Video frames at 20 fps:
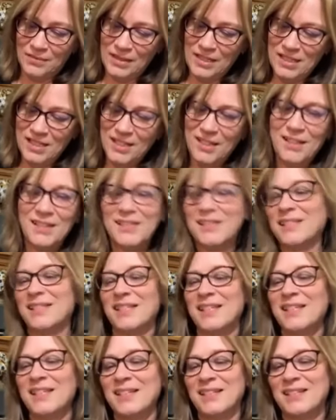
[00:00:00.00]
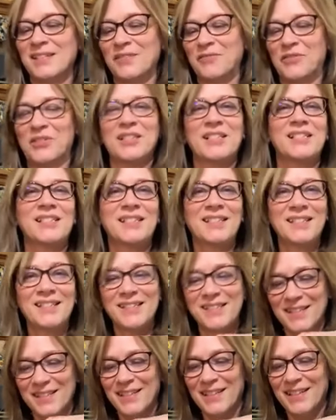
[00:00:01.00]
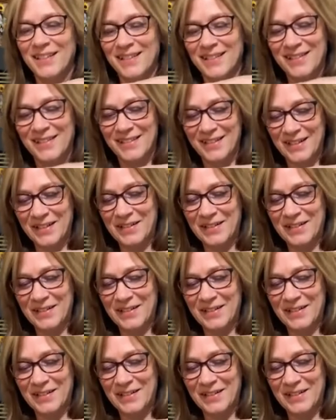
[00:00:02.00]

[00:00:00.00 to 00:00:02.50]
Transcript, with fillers: I do y'all see the difference. It's it's